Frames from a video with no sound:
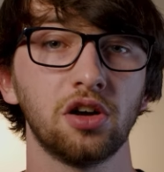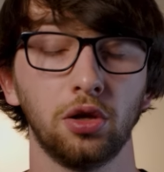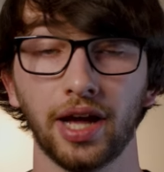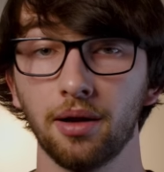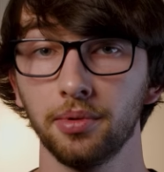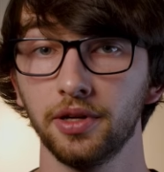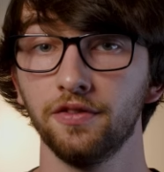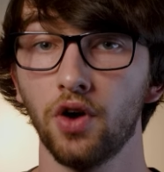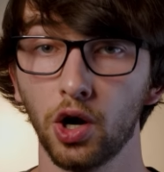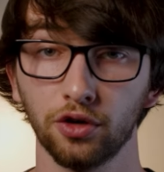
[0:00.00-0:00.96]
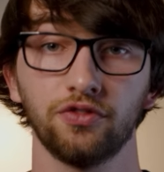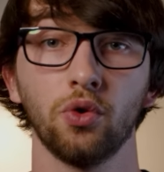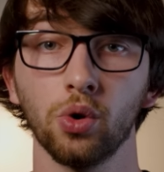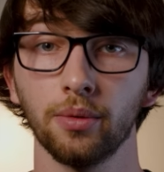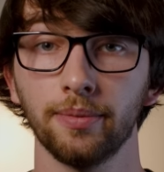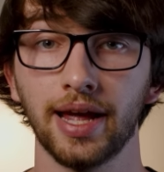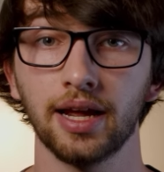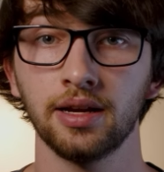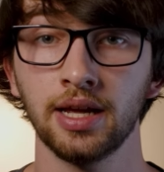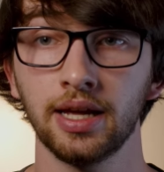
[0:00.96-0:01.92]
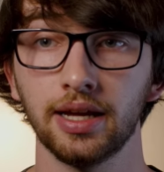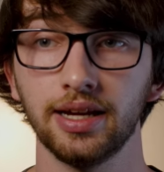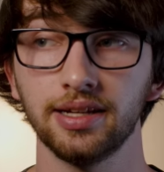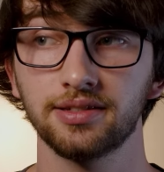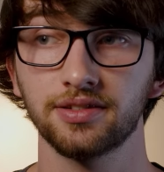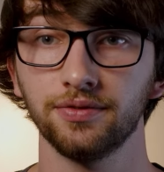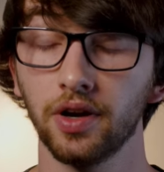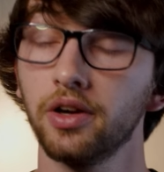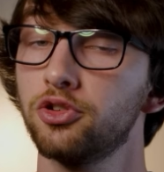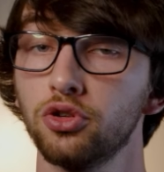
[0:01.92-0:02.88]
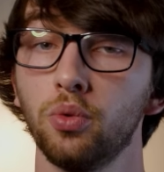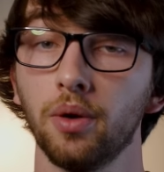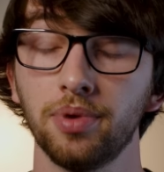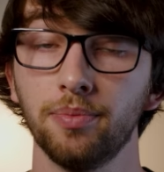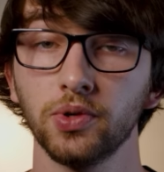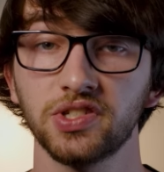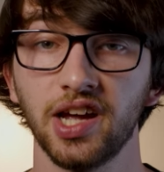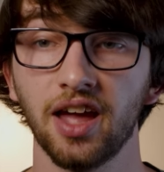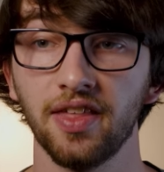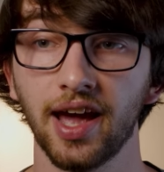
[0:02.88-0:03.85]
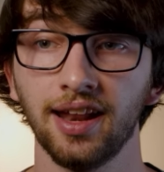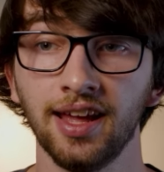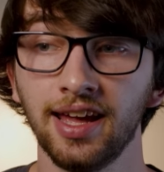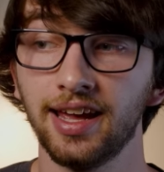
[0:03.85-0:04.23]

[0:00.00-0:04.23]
collaborative art form, and it's very true what people say that